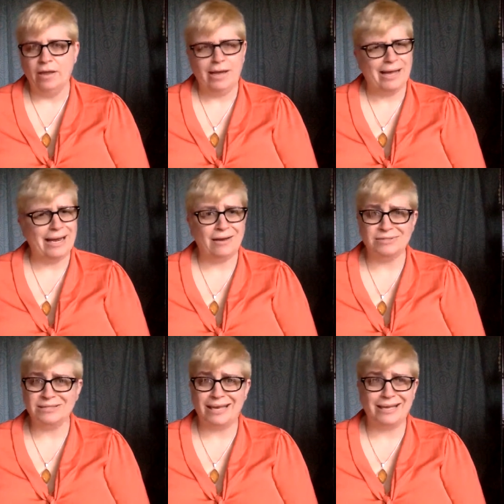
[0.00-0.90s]
And I
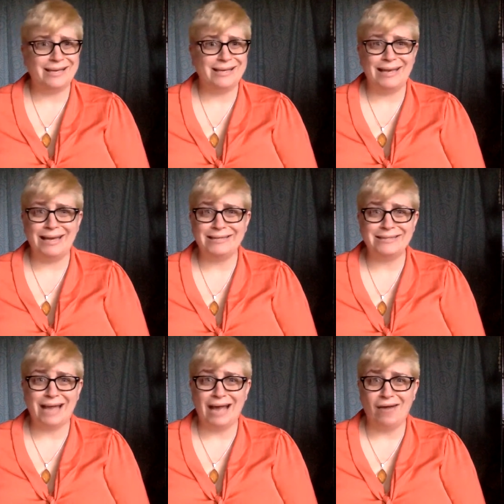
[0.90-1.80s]
was like, get
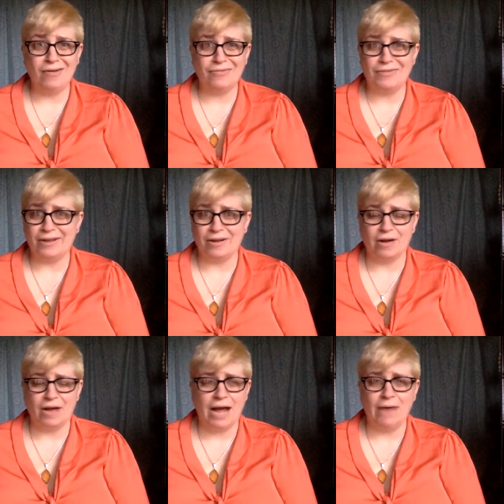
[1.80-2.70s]
out of
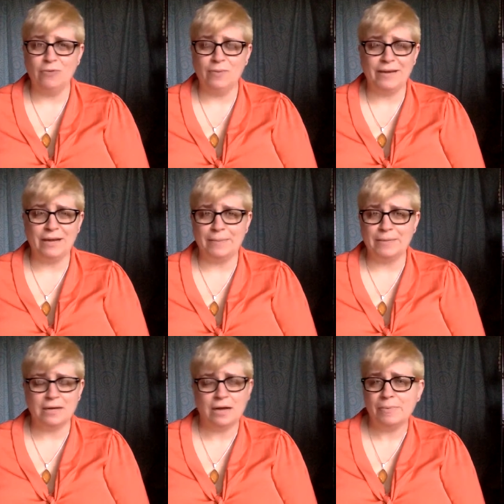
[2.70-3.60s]
here. I will wake up in
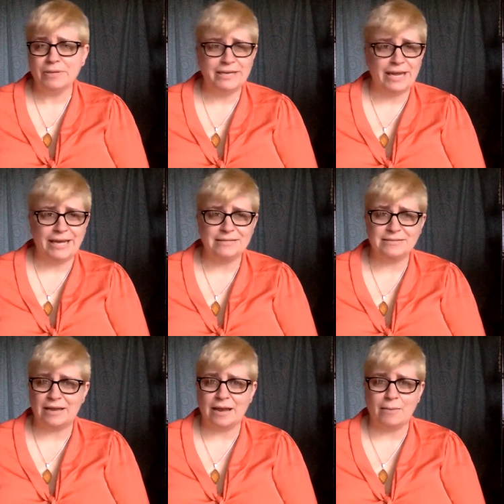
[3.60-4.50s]
a couple of days
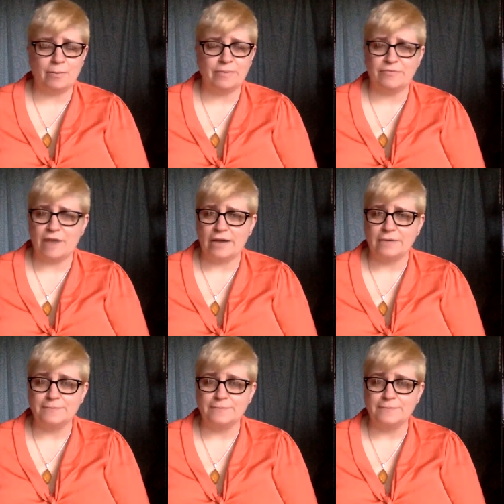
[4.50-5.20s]
and I will be fine.